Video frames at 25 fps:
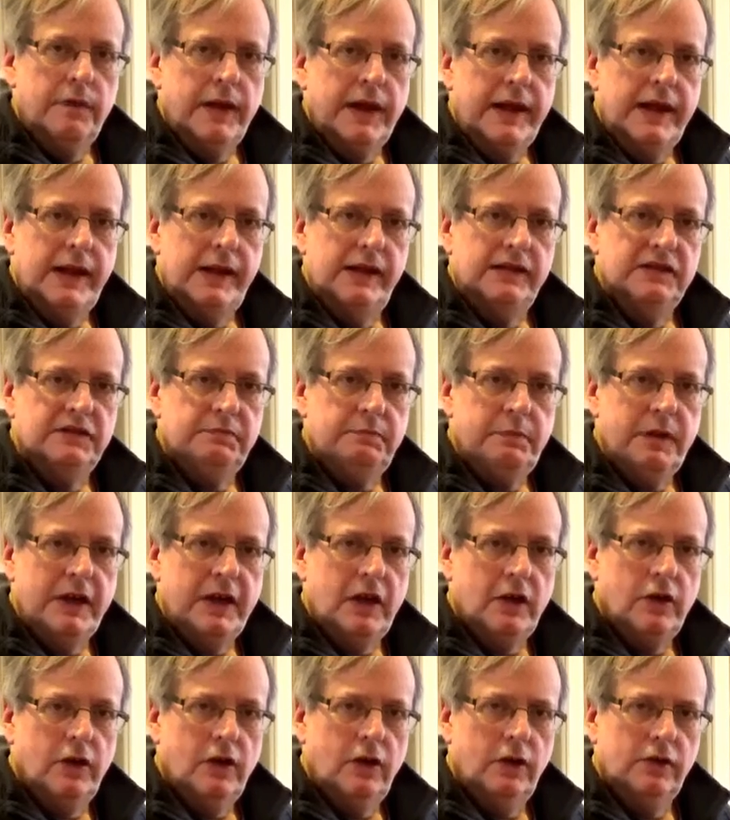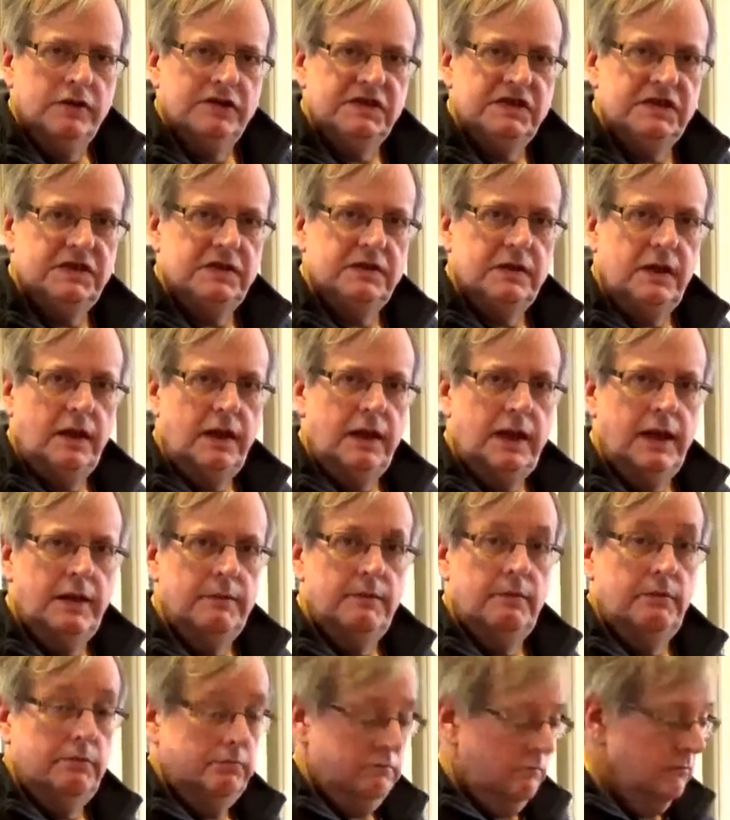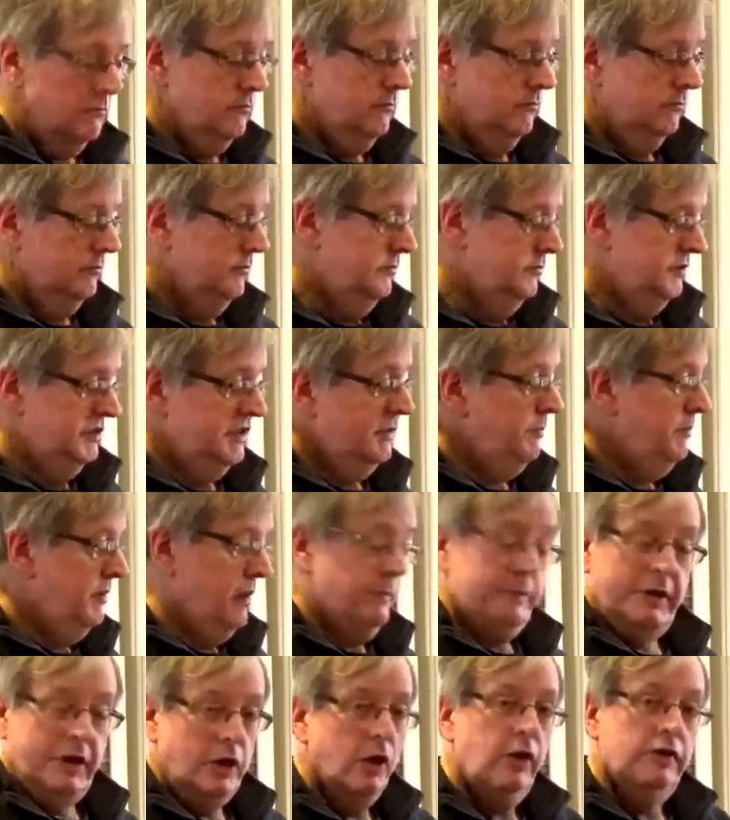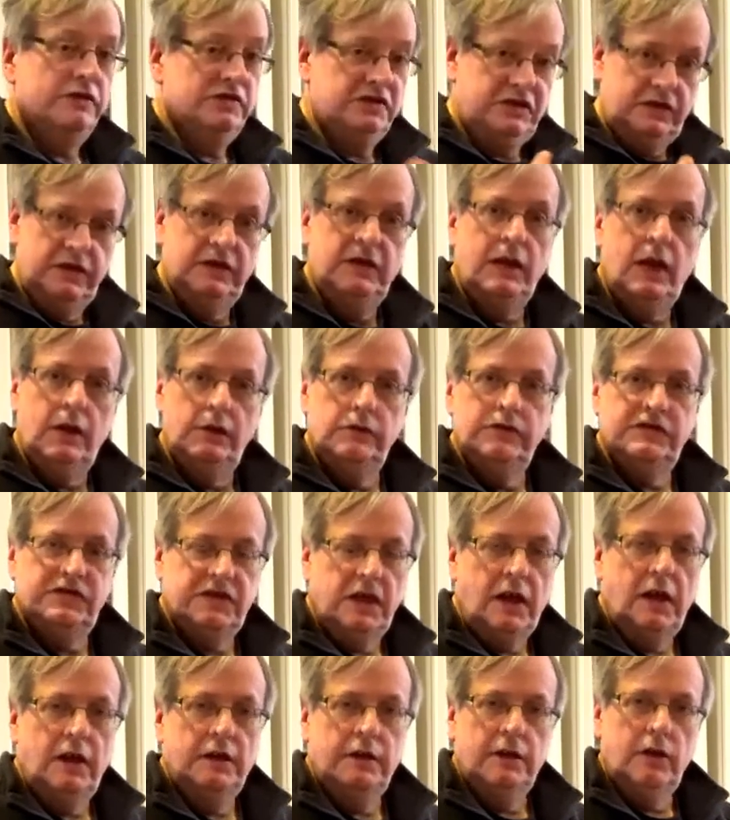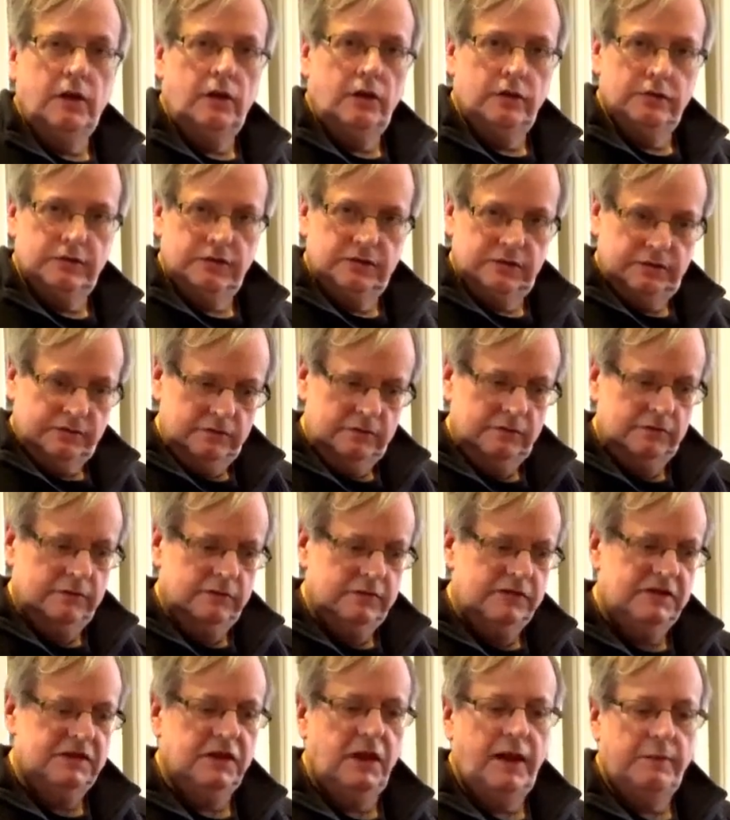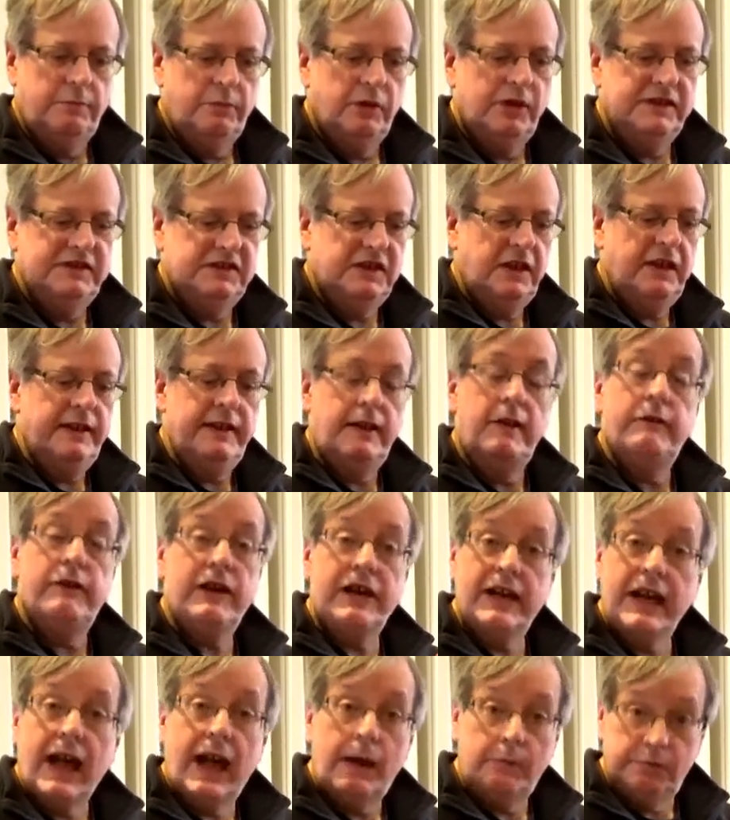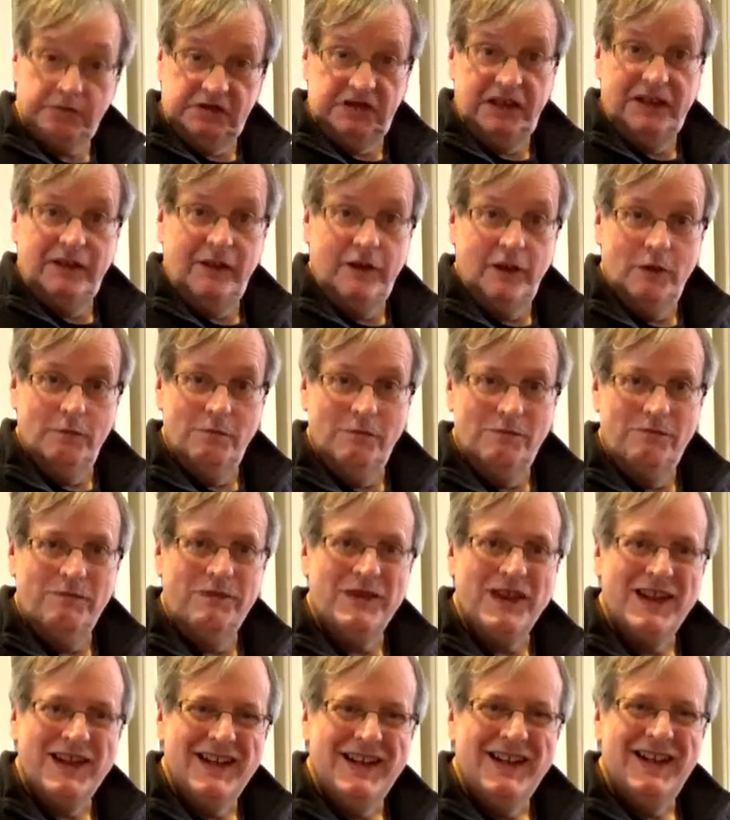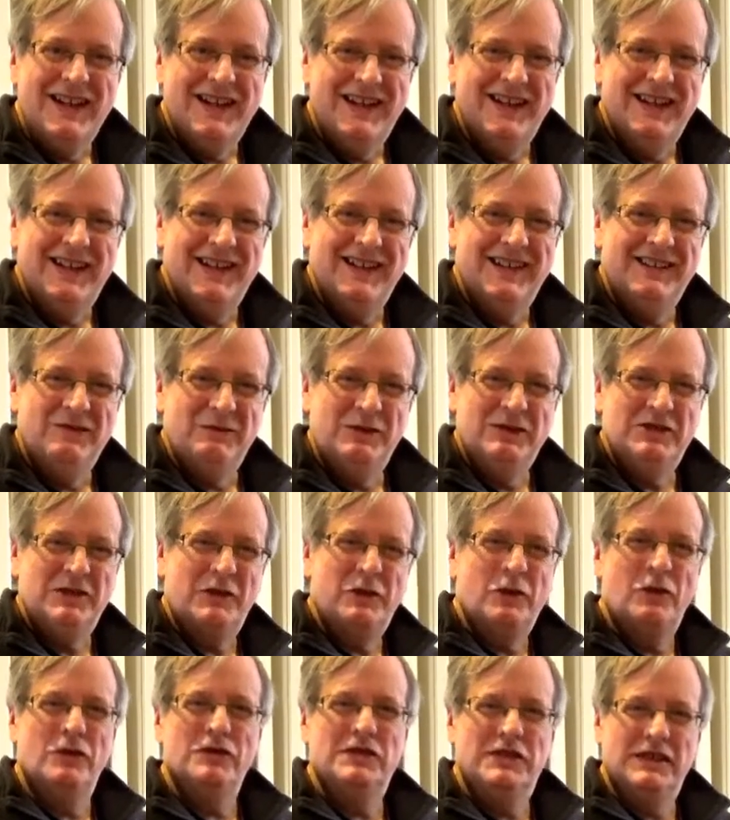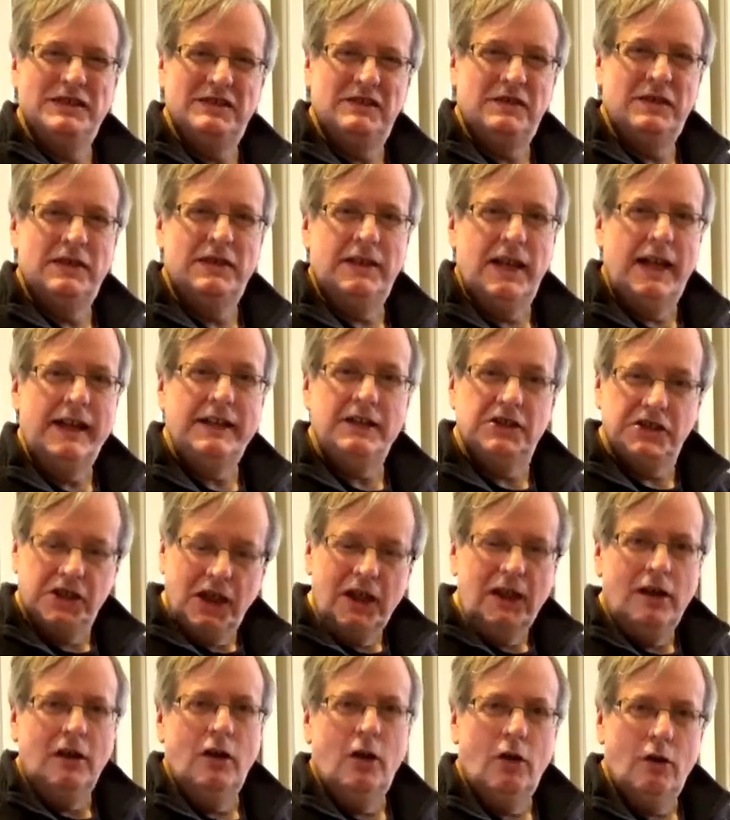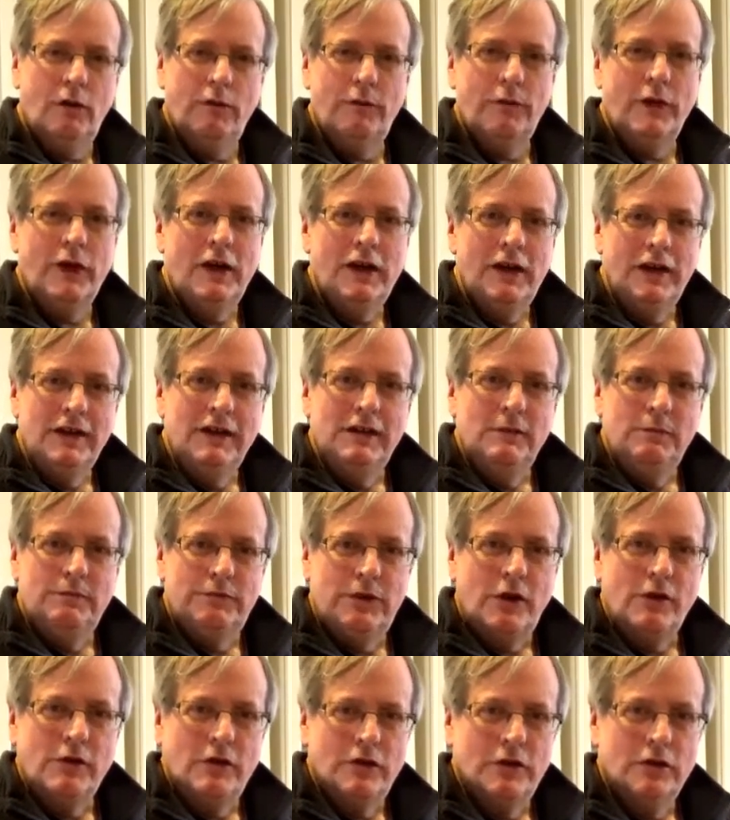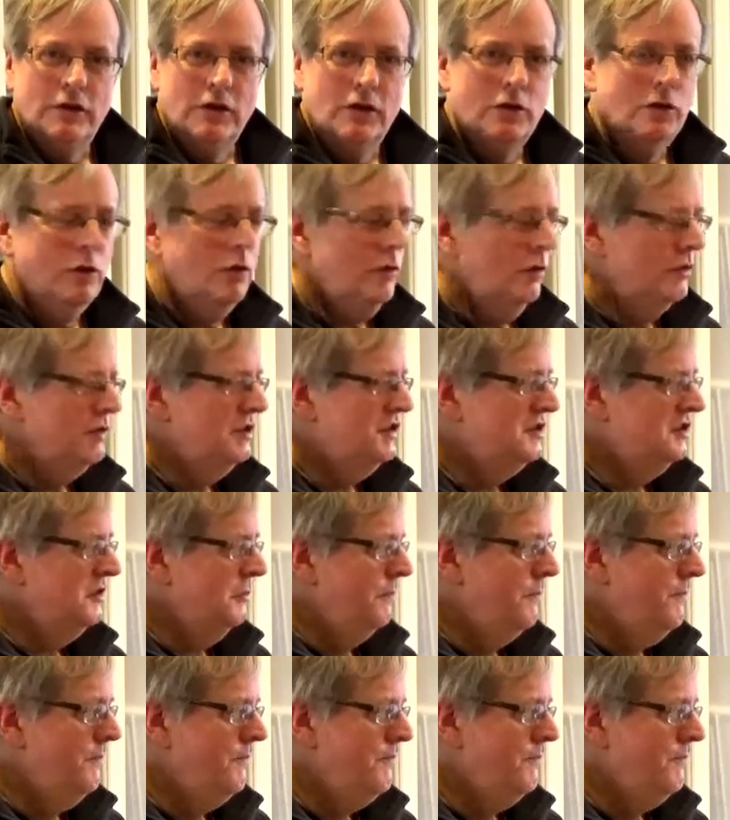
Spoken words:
is because simply because the notes are not side by side, there are gaps in them, which of course is the nature of broken chords.